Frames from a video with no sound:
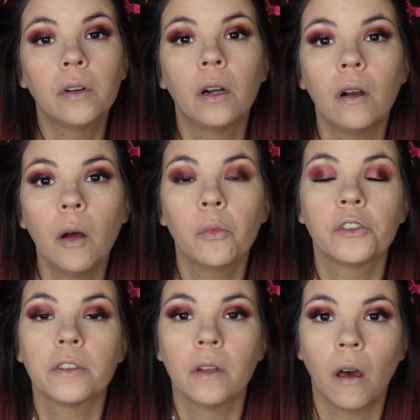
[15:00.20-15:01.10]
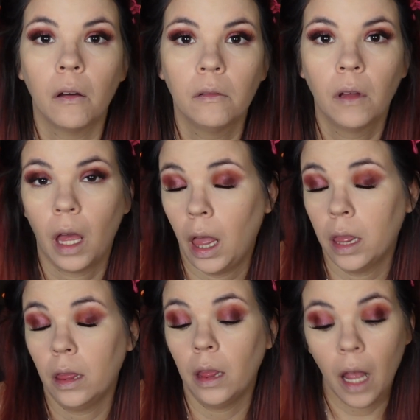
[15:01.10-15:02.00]
her up with snow,
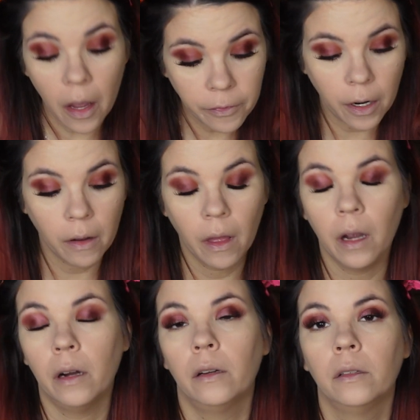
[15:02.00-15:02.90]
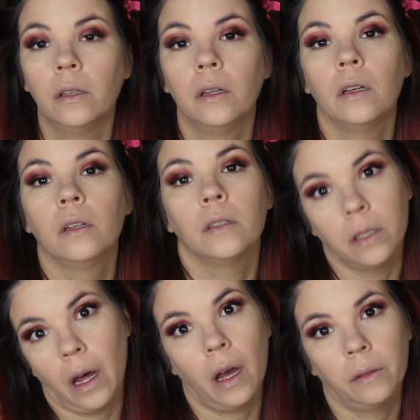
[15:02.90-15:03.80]
and left her there to
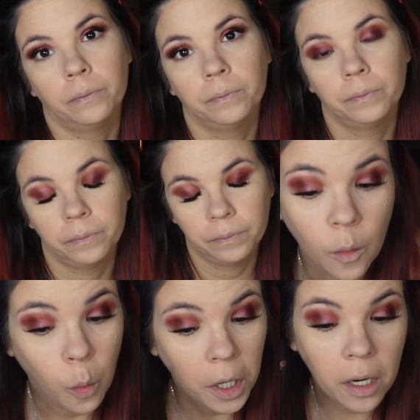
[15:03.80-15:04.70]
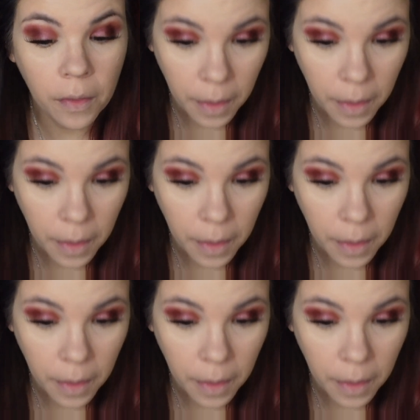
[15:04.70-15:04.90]
die. The weird